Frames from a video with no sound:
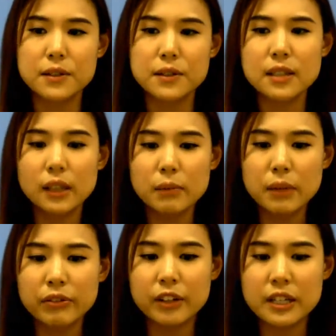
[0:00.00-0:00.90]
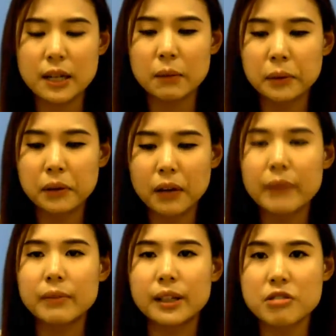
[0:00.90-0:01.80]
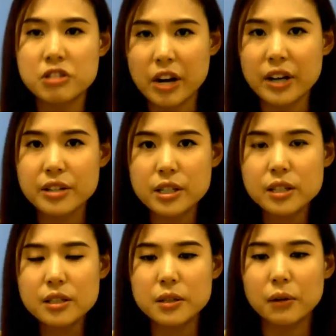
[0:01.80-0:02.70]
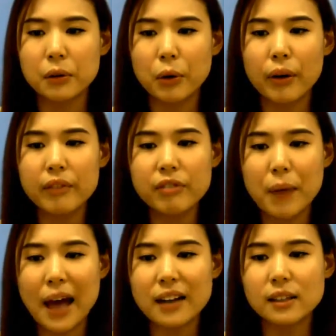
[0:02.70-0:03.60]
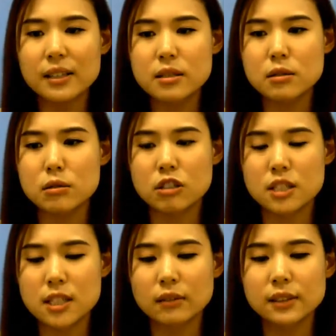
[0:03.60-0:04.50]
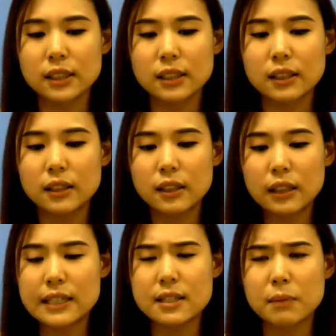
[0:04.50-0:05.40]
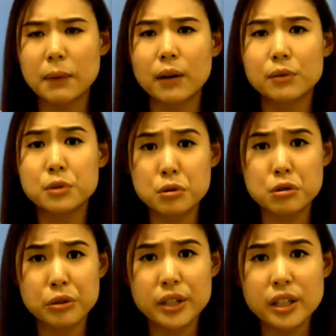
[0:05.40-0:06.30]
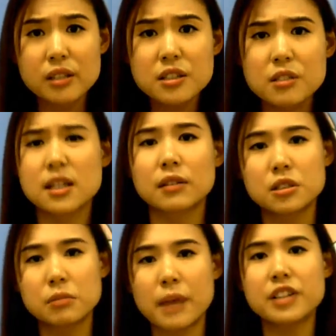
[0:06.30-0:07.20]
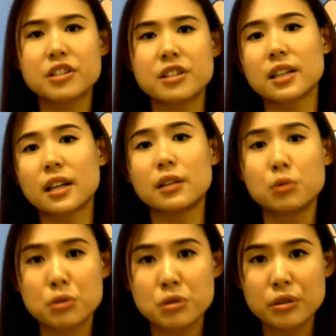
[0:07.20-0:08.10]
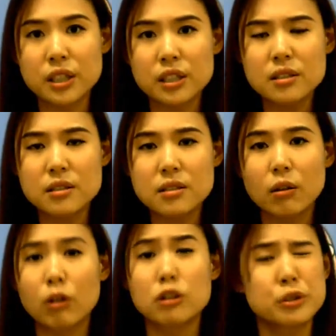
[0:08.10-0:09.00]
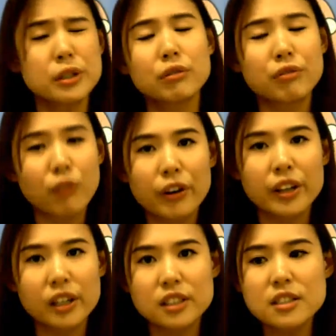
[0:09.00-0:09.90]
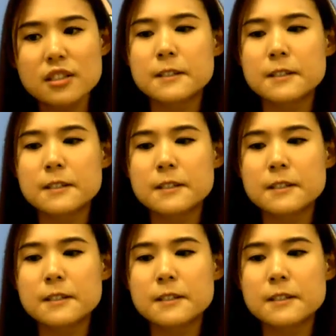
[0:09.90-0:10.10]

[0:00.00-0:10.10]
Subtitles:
So say, take me, for example, I'm in strategy. So going from analyst to consultant is about 2 to 3 years. Consultant to manager is again 2 to 3 years, or 3 to 4 years.